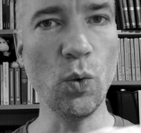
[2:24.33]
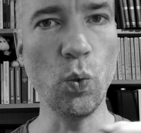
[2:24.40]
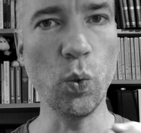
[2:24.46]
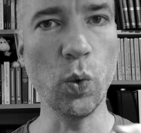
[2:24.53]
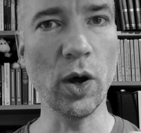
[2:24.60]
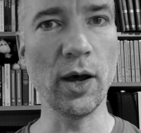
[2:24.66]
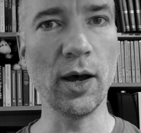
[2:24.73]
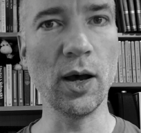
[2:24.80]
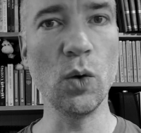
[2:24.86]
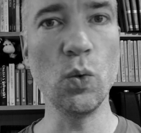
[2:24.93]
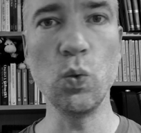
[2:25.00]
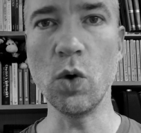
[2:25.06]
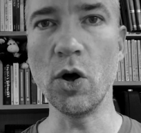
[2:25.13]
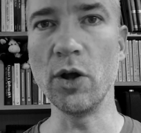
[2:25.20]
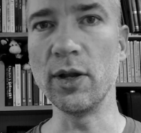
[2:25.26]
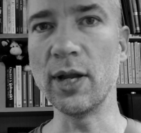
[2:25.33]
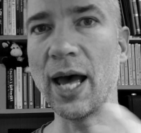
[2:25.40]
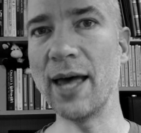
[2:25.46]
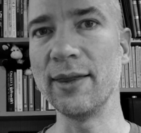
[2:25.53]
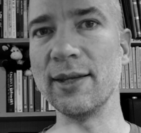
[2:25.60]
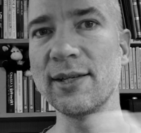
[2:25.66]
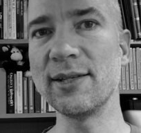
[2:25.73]
were one
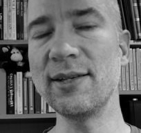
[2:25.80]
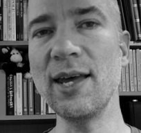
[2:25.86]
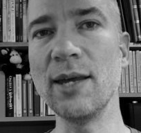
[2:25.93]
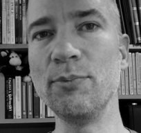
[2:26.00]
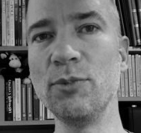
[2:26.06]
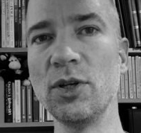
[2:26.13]
and the same.